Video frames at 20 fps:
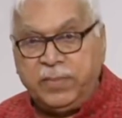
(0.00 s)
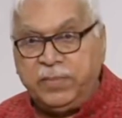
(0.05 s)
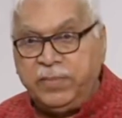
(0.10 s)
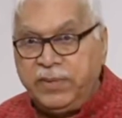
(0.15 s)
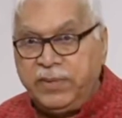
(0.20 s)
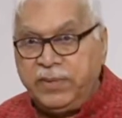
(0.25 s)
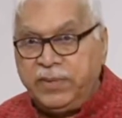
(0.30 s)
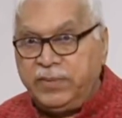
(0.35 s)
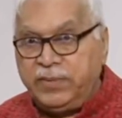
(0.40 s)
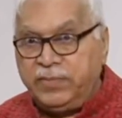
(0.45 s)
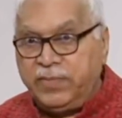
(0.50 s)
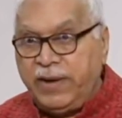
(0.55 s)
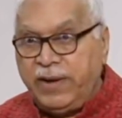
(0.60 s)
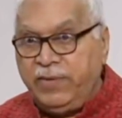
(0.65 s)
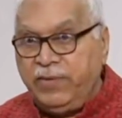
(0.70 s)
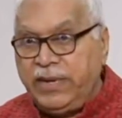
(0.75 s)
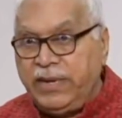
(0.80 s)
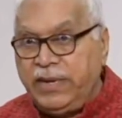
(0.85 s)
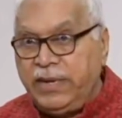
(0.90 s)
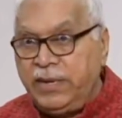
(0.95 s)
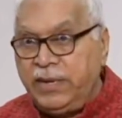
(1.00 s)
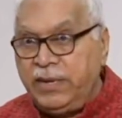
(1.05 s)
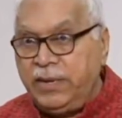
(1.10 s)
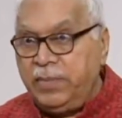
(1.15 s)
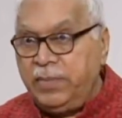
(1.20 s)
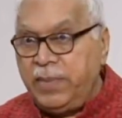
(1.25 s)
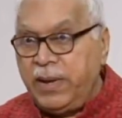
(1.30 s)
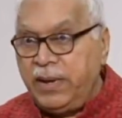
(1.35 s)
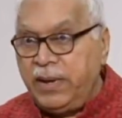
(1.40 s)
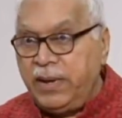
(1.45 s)
some uh, wives hidden
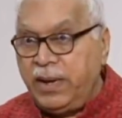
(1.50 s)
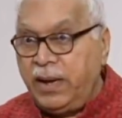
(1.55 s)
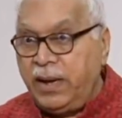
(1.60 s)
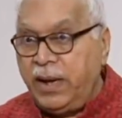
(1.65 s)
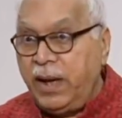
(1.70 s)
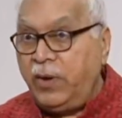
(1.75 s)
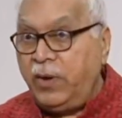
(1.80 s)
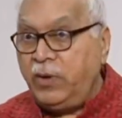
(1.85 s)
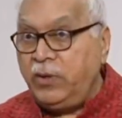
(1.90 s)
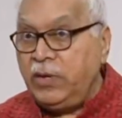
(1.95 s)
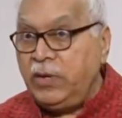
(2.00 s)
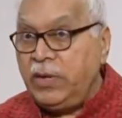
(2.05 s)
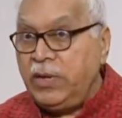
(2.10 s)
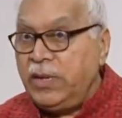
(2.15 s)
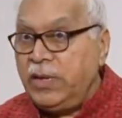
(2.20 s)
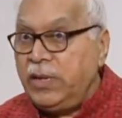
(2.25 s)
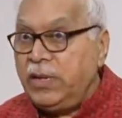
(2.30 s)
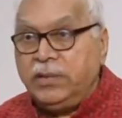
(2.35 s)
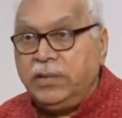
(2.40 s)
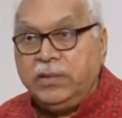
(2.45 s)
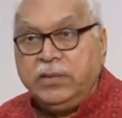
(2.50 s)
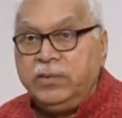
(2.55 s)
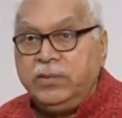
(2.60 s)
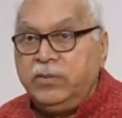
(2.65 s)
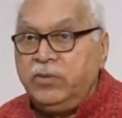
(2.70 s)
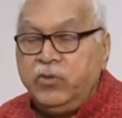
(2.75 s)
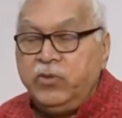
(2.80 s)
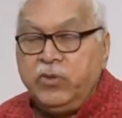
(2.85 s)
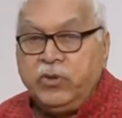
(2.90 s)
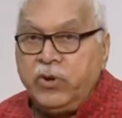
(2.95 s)
in my house, it
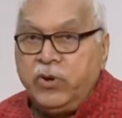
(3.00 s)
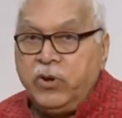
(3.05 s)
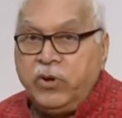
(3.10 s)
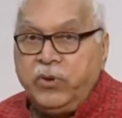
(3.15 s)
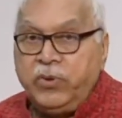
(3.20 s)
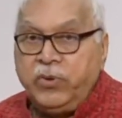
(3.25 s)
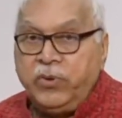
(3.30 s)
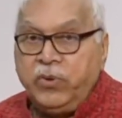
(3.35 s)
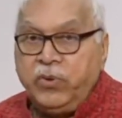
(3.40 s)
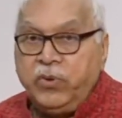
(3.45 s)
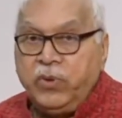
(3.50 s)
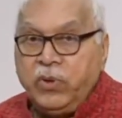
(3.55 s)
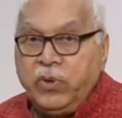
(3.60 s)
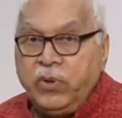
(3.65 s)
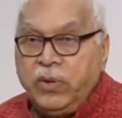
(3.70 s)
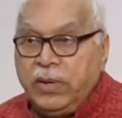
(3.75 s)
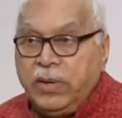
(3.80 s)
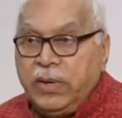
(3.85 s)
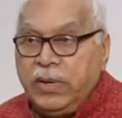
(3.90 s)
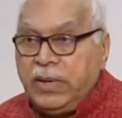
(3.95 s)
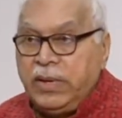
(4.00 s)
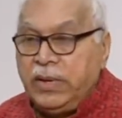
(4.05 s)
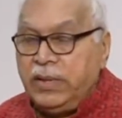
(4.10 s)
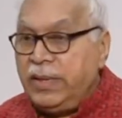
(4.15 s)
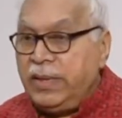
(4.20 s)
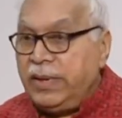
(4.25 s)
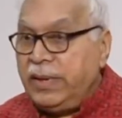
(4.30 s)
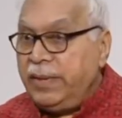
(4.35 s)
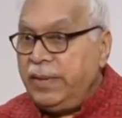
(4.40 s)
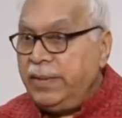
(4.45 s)
is not true.
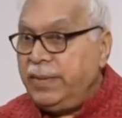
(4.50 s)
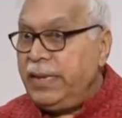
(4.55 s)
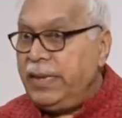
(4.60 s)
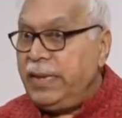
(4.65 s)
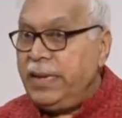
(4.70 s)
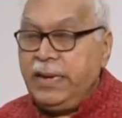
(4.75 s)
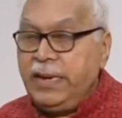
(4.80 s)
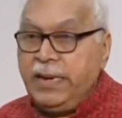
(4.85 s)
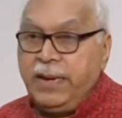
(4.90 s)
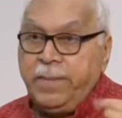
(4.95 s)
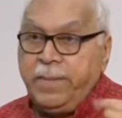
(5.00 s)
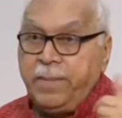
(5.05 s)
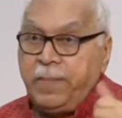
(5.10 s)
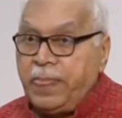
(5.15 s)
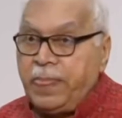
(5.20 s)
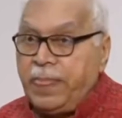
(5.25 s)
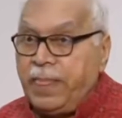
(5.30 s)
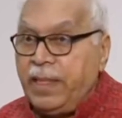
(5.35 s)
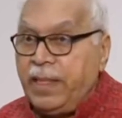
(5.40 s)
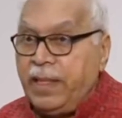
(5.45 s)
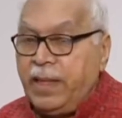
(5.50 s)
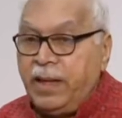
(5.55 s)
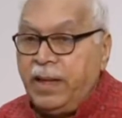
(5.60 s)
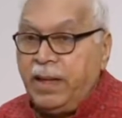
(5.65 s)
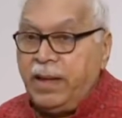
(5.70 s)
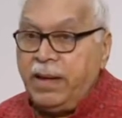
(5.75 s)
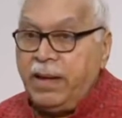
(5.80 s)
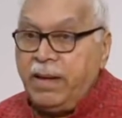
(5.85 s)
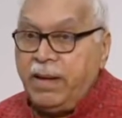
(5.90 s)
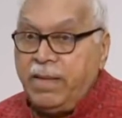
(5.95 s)
then um,
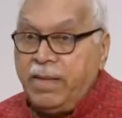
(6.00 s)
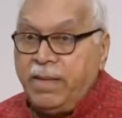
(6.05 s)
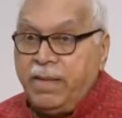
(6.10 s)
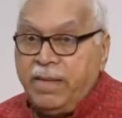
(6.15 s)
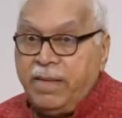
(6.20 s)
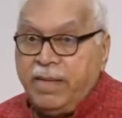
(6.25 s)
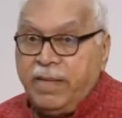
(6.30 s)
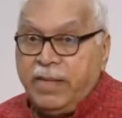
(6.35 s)
uh,